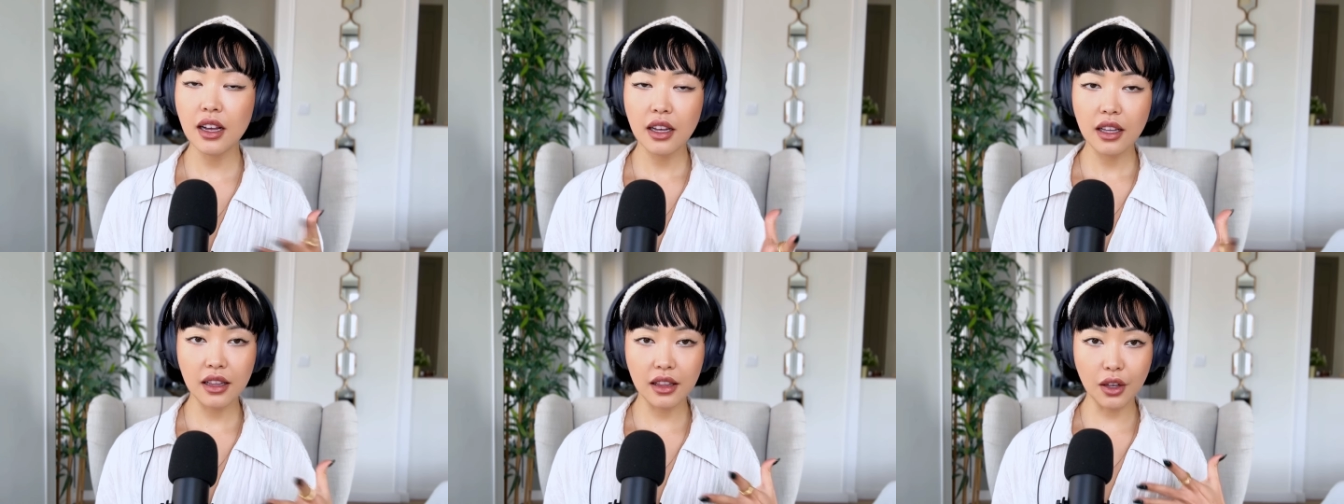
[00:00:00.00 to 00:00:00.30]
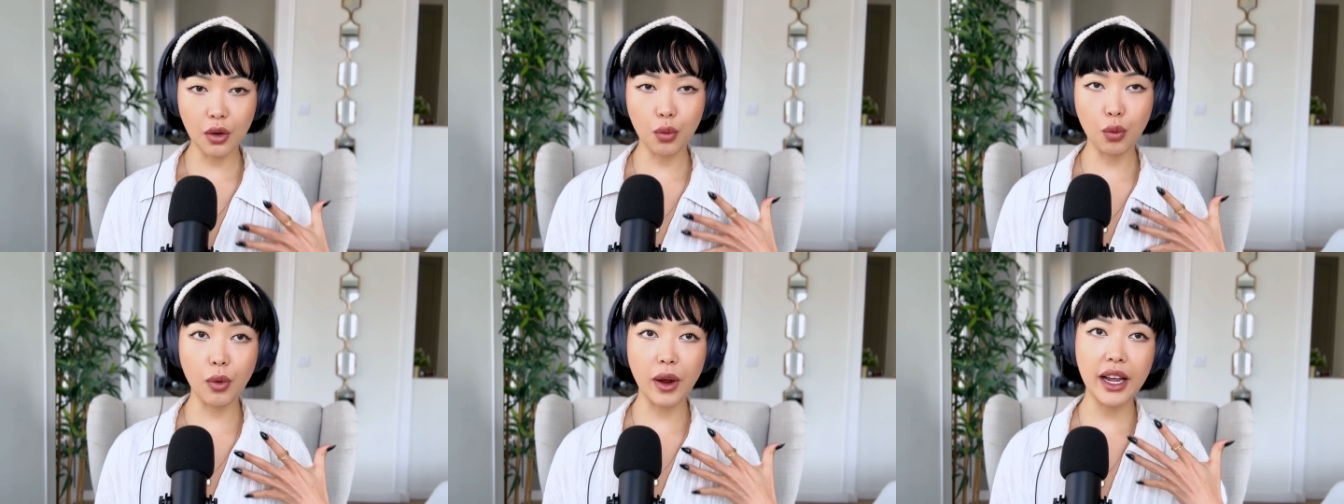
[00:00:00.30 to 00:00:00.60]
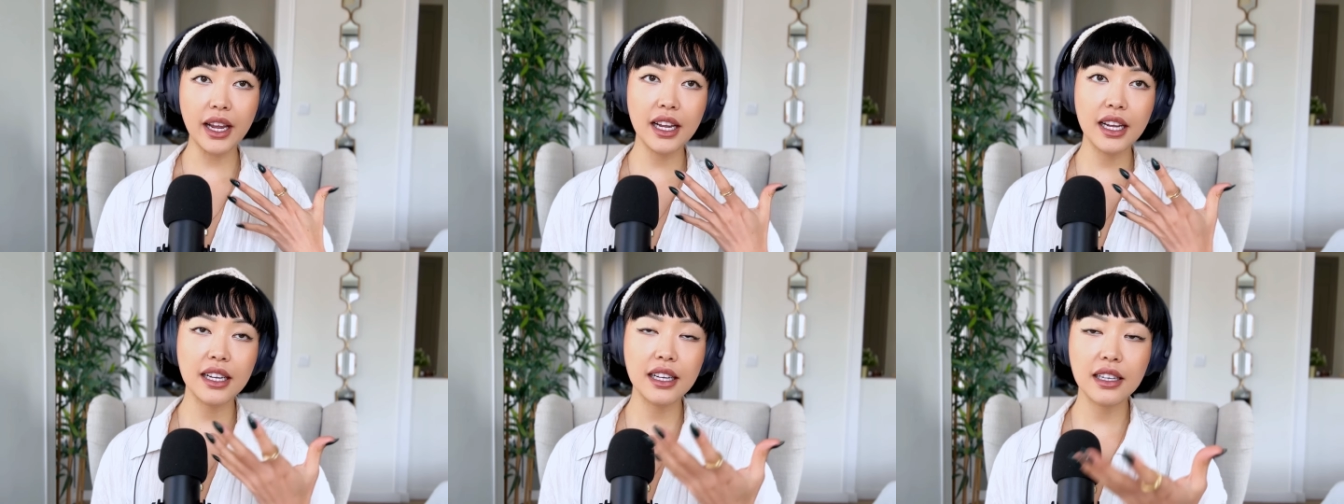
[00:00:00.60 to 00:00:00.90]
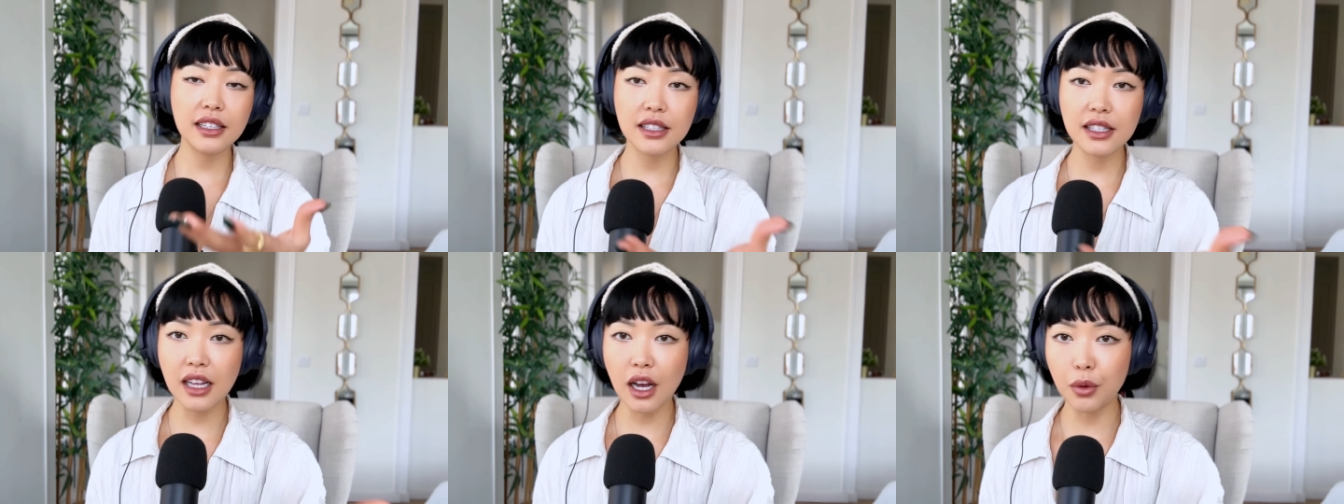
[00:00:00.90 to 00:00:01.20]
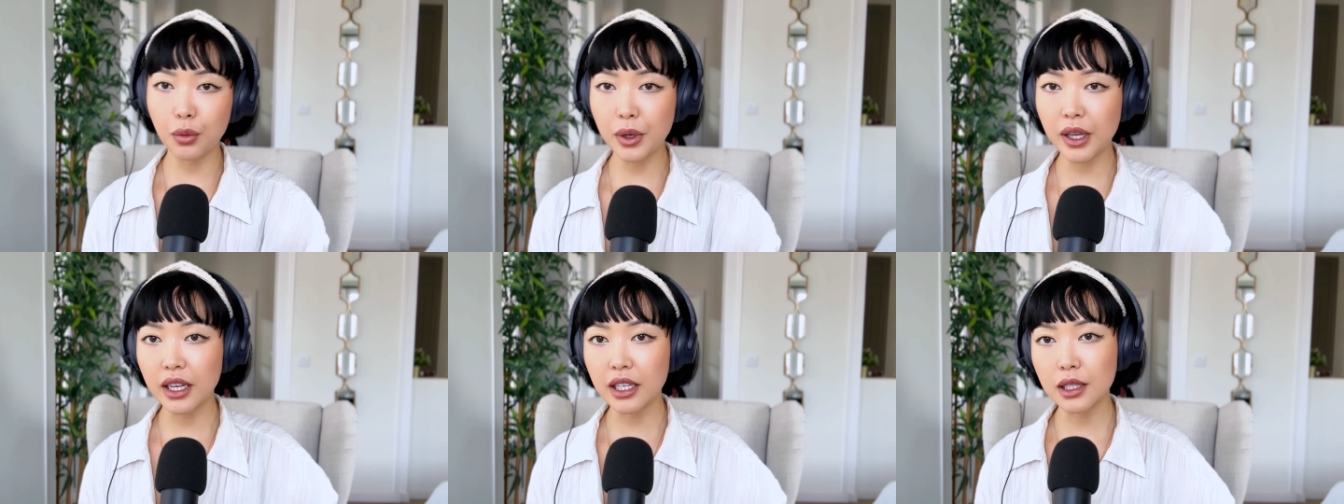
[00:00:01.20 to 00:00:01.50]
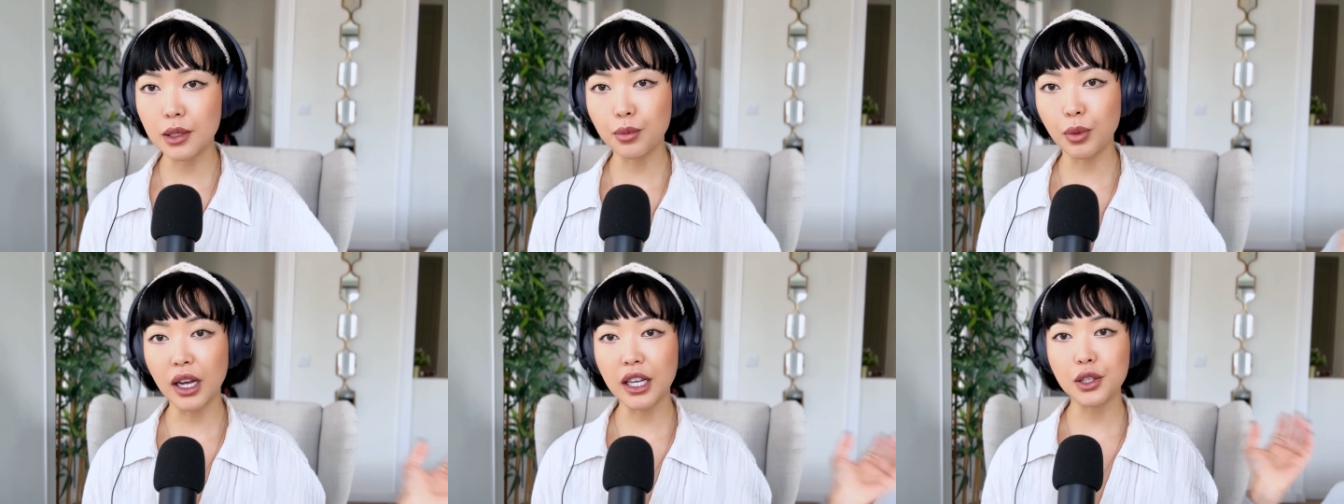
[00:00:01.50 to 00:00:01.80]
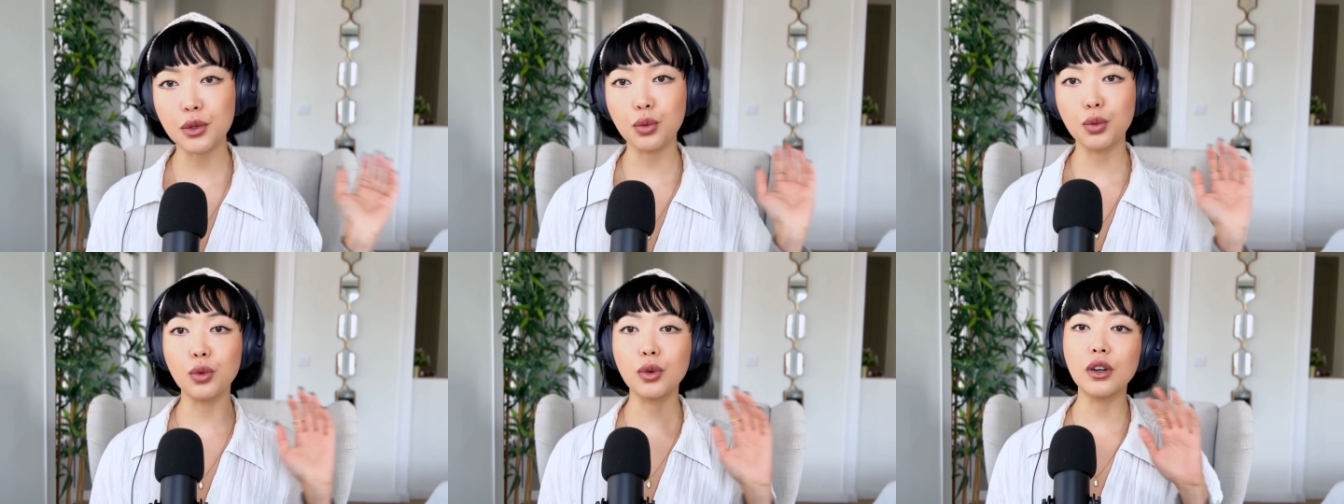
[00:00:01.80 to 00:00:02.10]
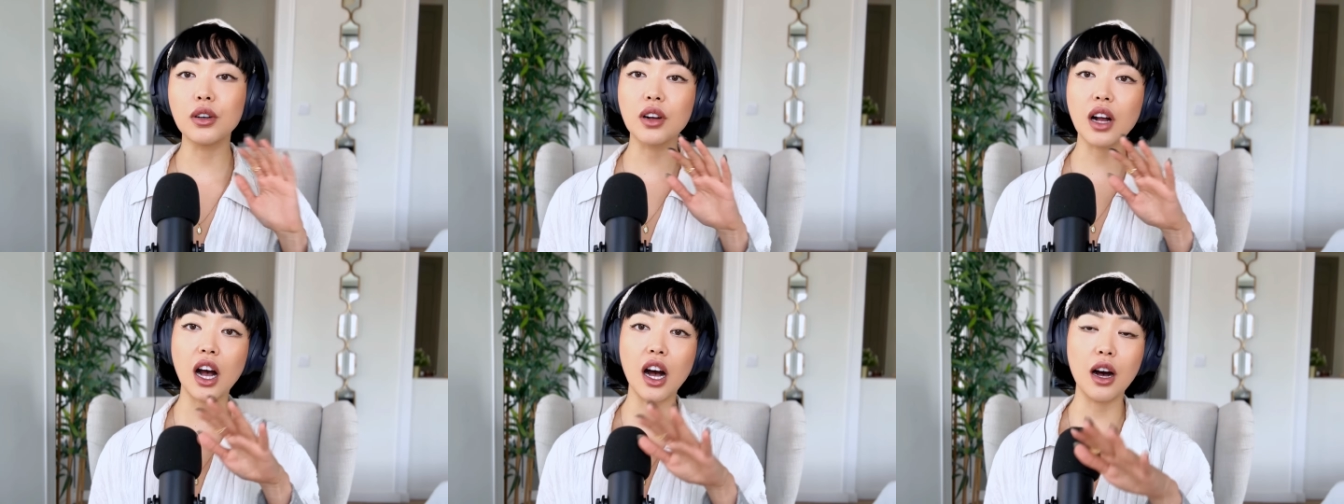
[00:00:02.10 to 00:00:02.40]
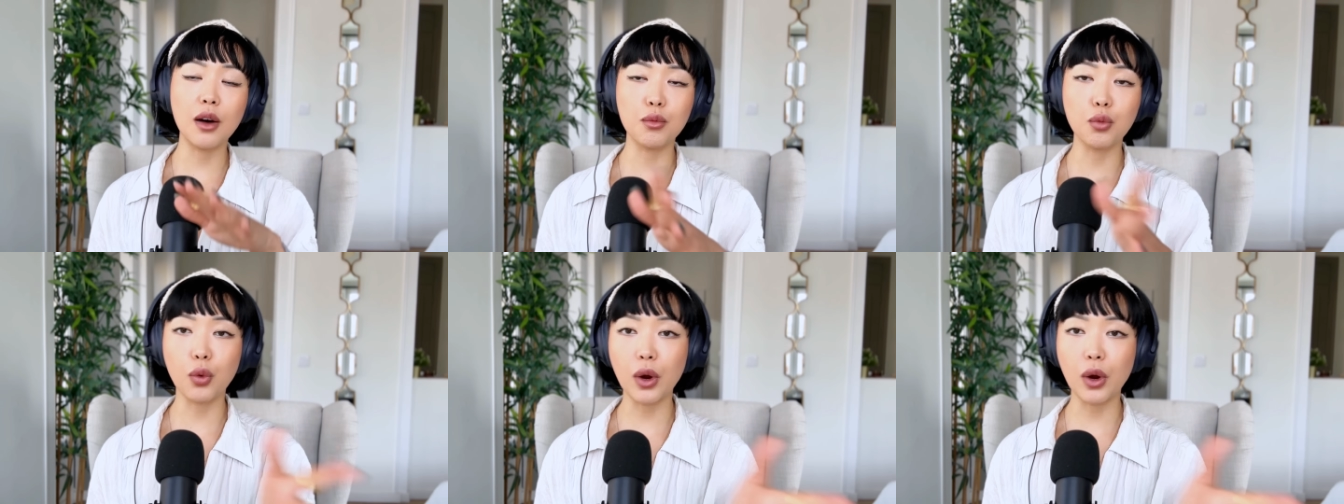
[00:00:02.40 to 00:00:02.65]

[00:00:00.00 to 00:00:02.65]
the ways that we express will come